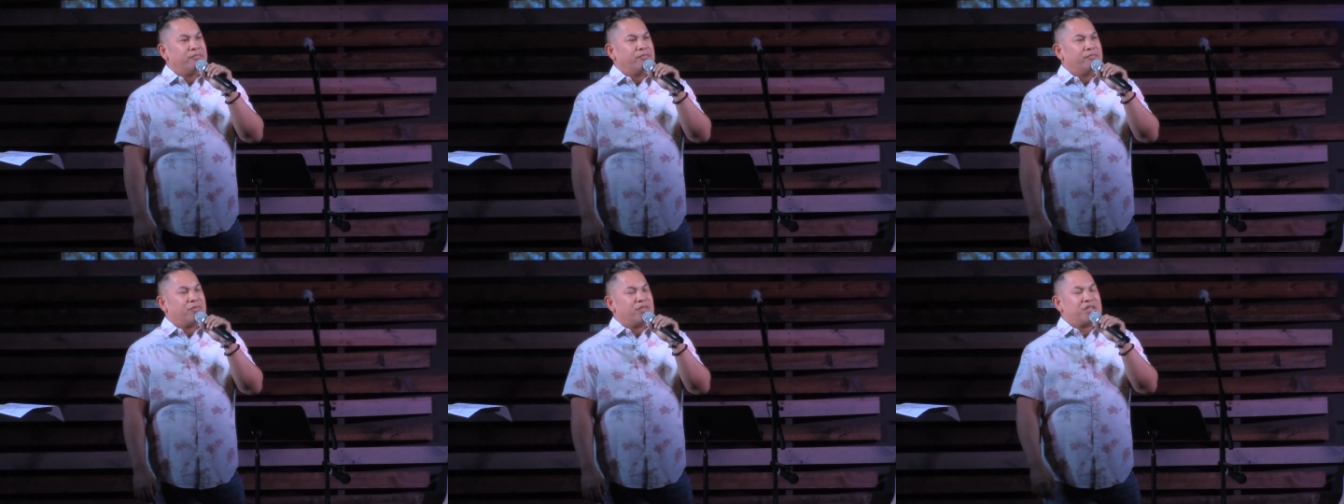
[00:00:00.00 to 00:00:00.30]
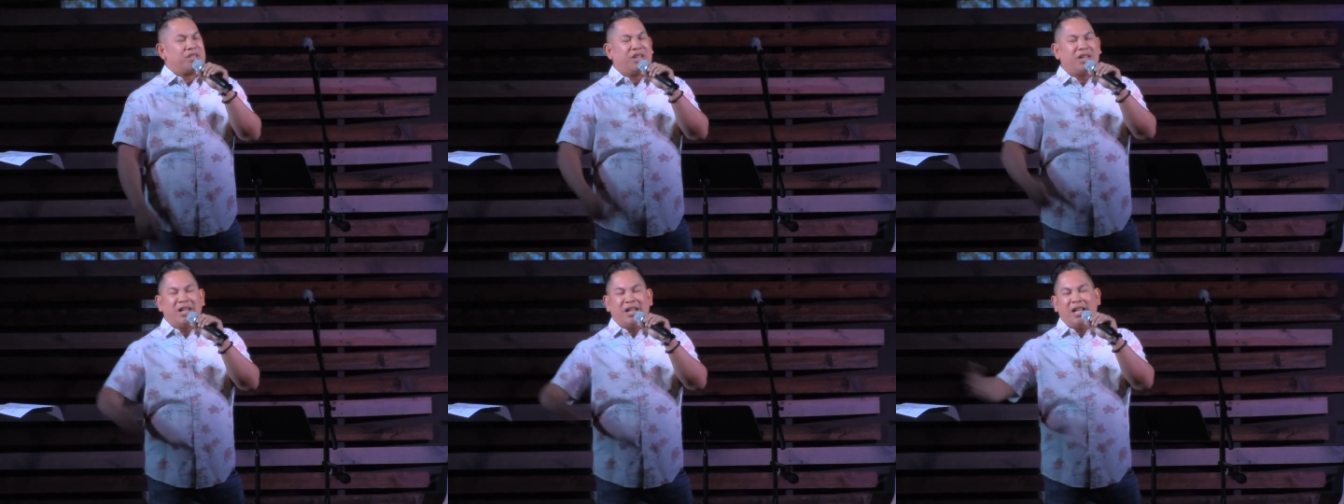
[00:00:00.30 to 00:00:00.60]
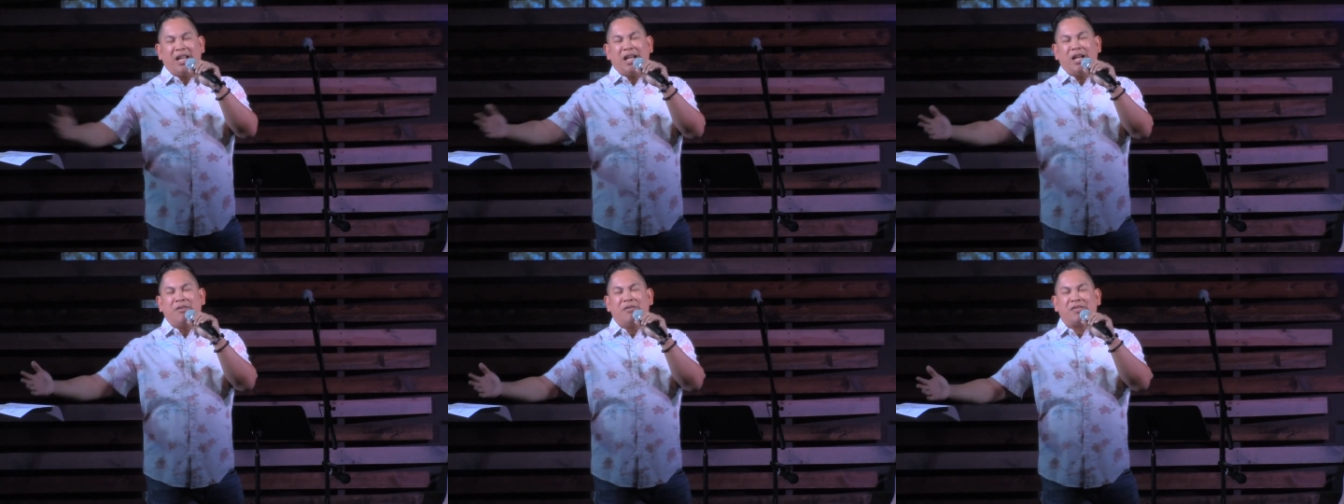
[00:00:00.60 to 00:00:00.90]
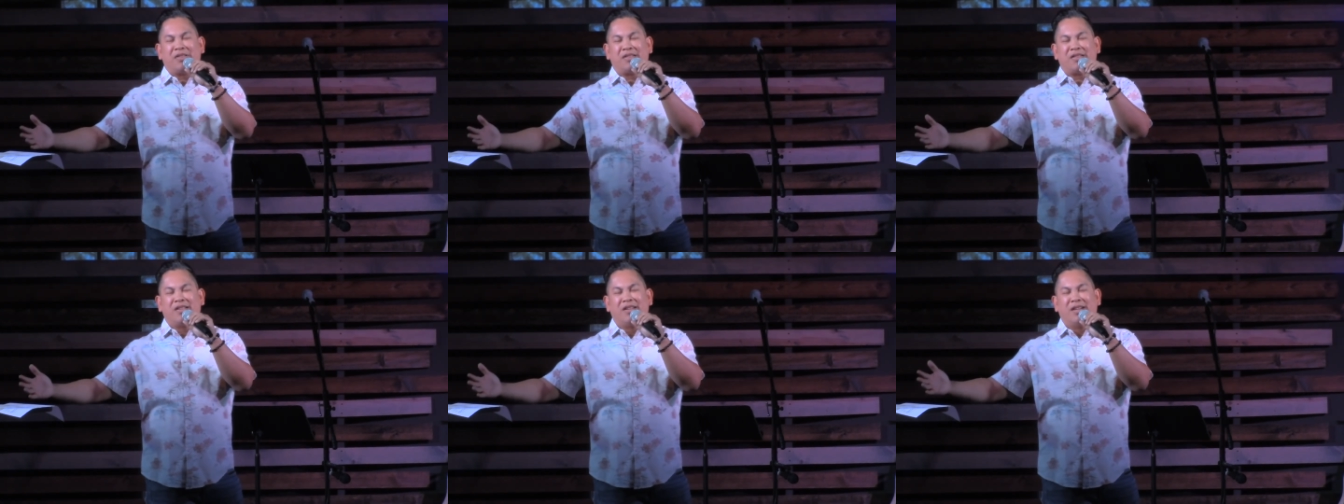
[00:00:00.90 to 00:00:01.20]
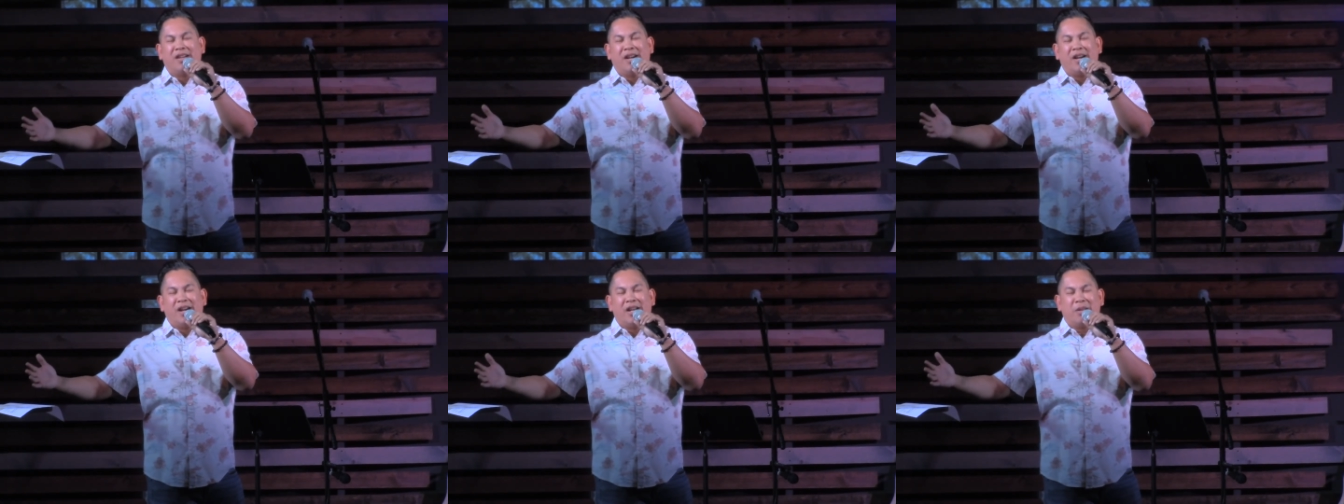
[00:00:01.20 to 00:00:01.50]
She leaves
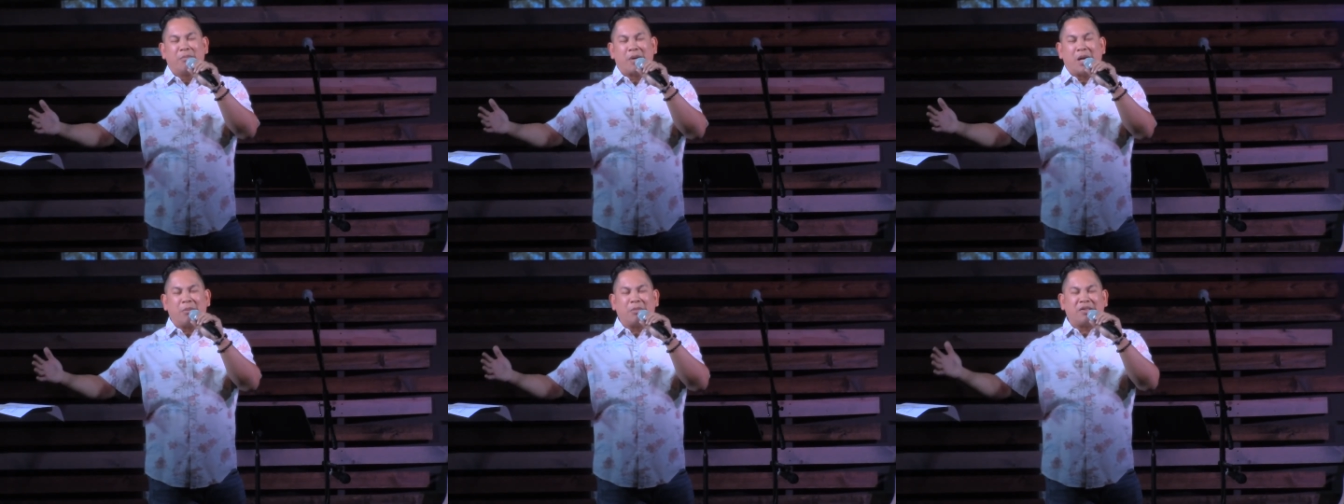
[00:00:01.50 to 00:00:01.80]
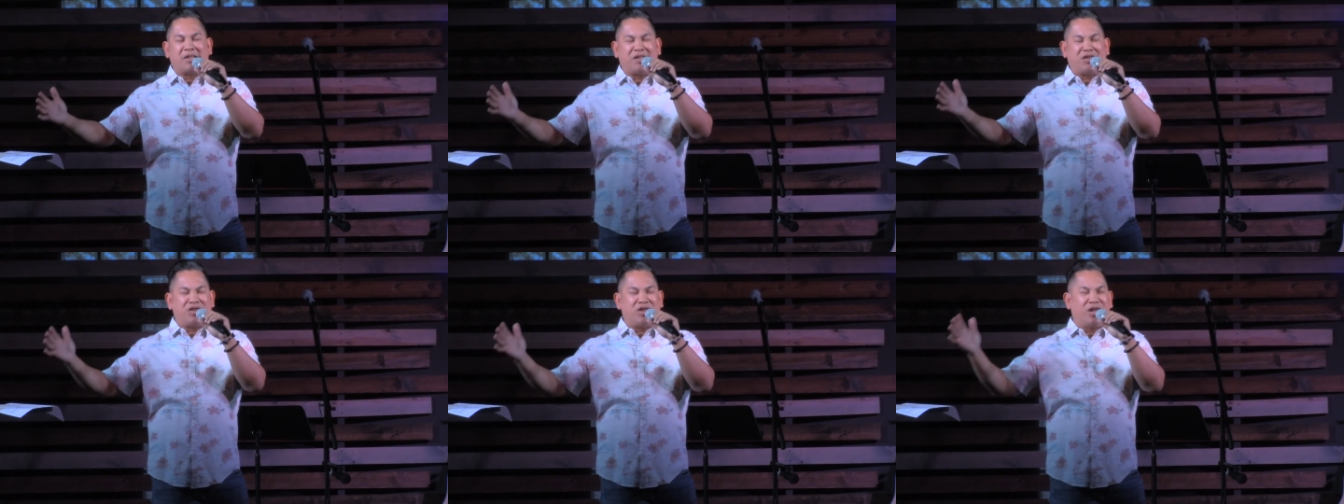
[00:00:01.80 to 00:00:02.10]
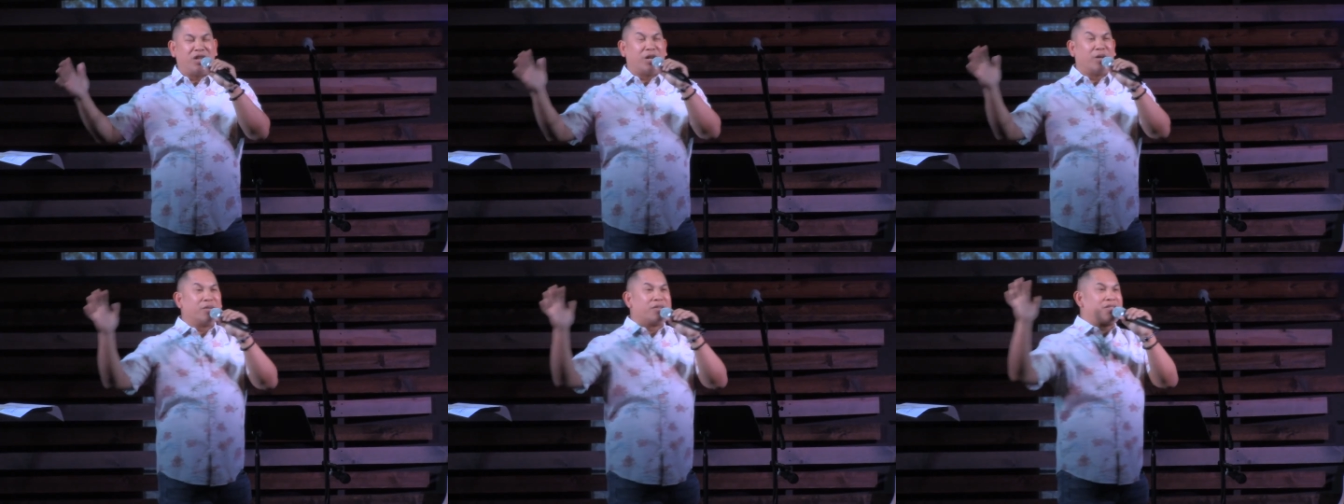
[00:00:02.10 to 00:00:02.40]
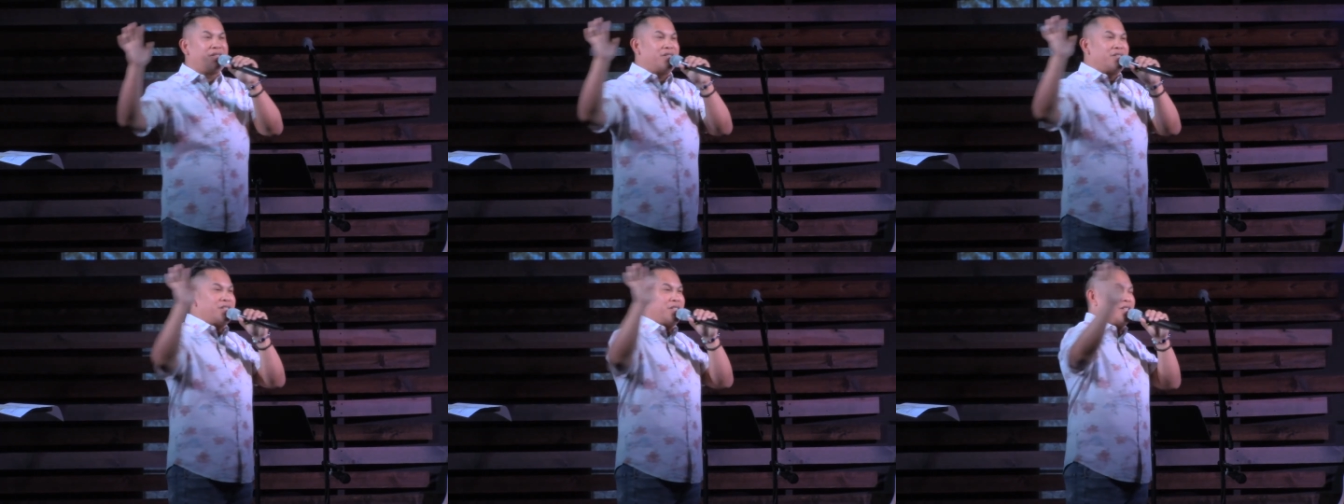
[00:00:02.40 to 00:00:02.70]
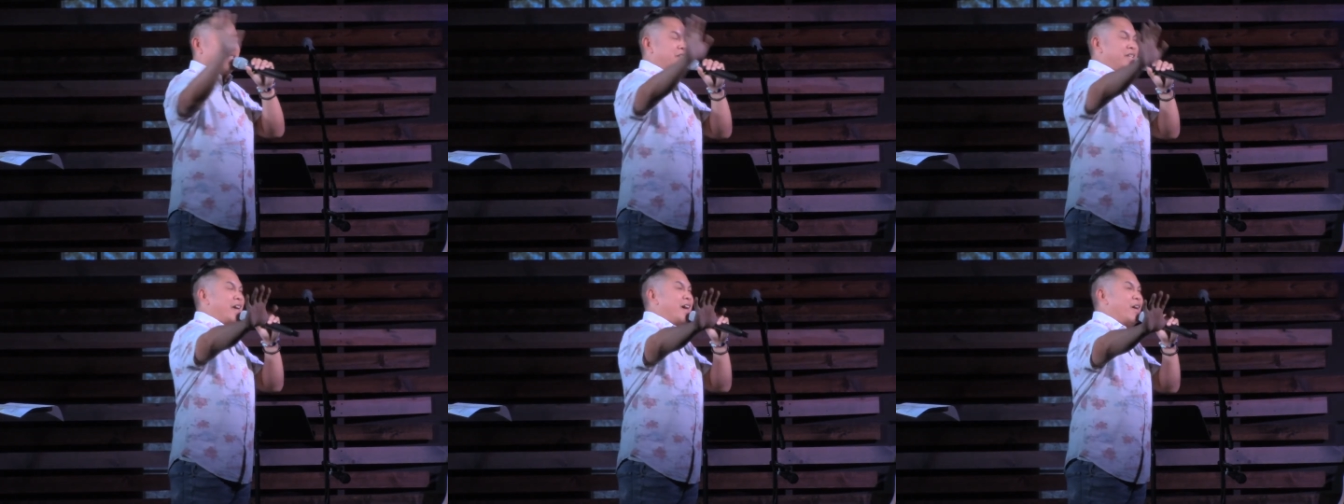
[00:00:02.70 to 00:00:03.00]
and the Bible says she goes into
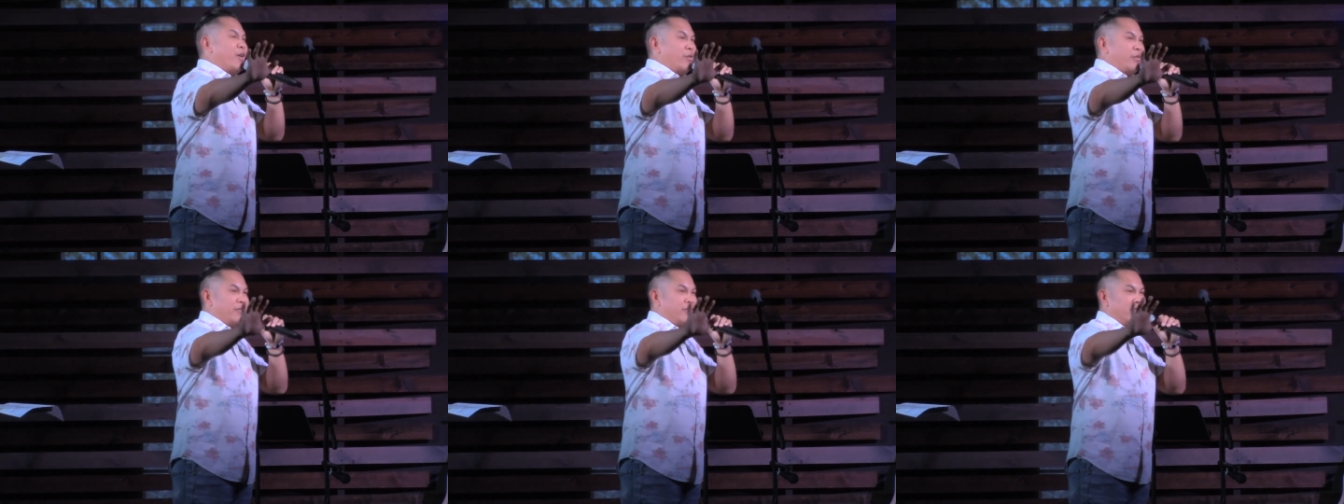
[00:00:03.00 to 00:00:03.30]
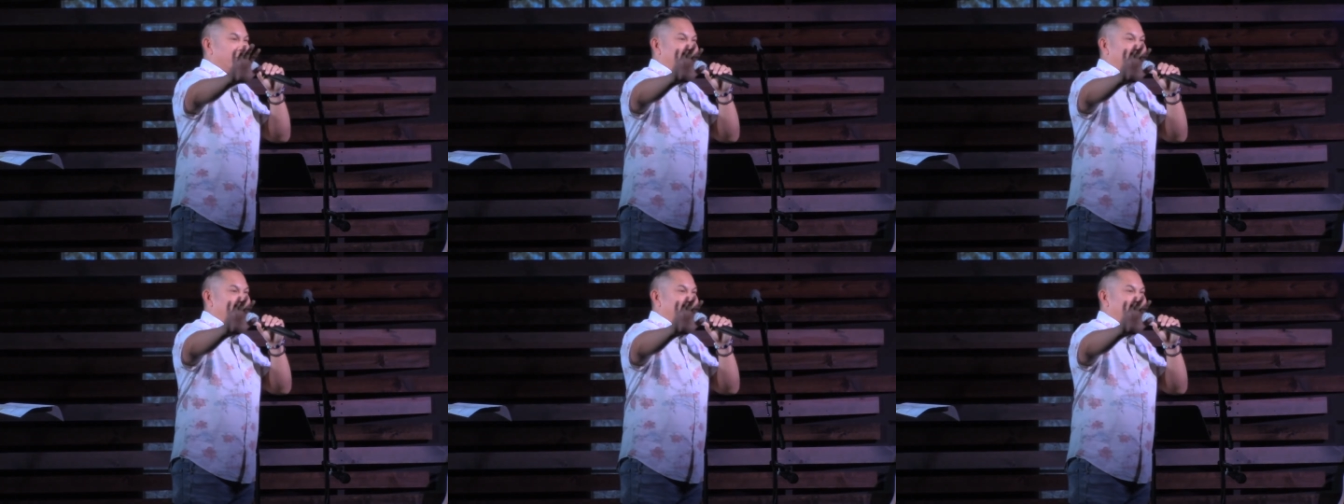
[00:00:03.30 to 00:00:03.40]
the town.